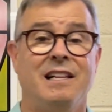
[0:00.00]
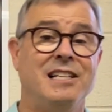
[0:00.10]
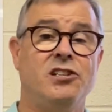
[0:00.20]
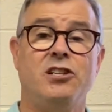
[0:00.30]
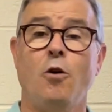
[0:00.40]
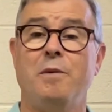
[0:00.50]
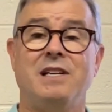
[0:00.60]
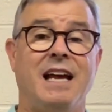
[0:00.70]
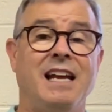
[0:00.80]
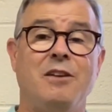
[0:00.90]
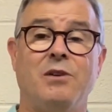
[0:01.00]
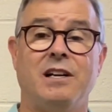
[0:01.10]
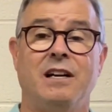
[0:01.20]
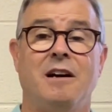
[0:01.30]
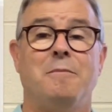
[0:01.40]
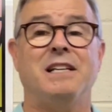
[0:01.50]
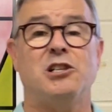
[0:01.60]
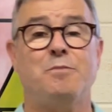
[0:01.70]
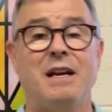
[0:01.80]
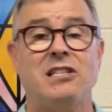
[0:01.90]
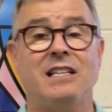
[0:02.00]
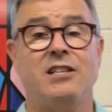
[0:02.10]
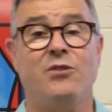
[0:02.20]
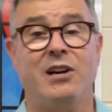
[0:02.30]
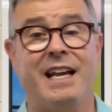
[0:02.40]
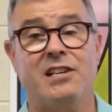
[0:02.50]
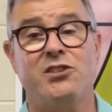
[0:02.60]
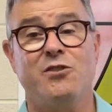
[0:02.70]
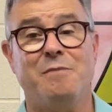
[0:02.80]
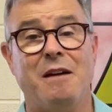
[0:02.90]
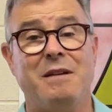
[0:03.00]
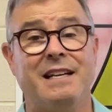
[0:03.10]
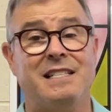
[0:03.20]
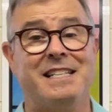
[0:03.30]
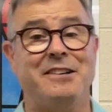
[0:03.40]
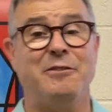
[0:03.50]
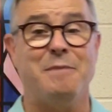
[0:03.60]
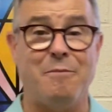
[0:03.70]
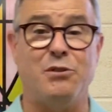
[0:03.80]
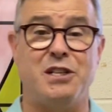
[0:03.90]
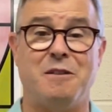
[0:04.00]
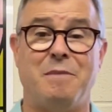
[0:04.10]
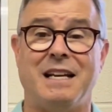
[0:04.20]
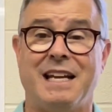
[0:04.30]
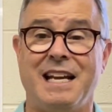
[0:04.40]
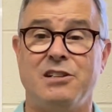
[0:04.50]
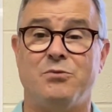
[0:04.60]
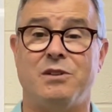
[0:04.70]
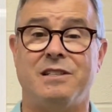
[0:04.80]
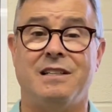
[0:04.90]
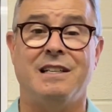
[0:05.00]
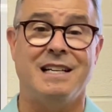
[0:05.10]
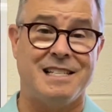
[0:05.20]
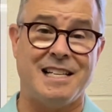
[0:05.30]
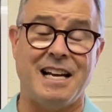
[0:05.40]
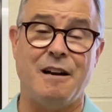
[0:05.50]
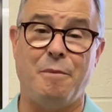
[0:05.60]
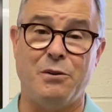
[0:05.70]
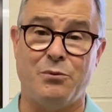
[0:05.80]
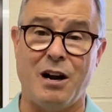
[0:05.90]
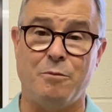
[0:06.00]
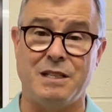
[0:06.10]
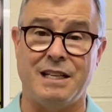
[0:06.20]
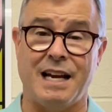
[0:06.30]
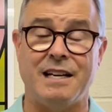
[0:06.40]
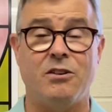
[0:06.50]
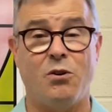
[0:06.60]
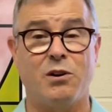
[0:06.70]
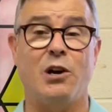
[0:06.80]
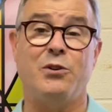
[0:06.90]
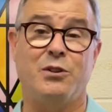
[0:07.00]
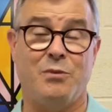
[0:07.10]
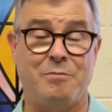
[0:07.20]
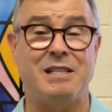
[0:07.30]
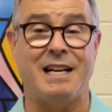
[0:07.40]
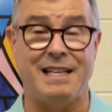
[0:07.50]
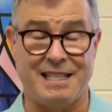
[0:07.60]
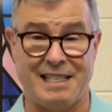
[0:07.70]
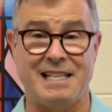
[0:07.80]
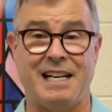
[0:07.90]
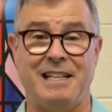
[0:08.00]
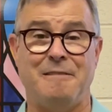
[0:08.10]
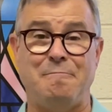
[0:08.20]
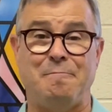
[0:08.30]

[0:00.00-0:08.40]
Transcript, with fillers: This is open to anyone, but especially to our guests who might be considering membership at Kingswood. Sign up on Realm today or go to the website to sign up.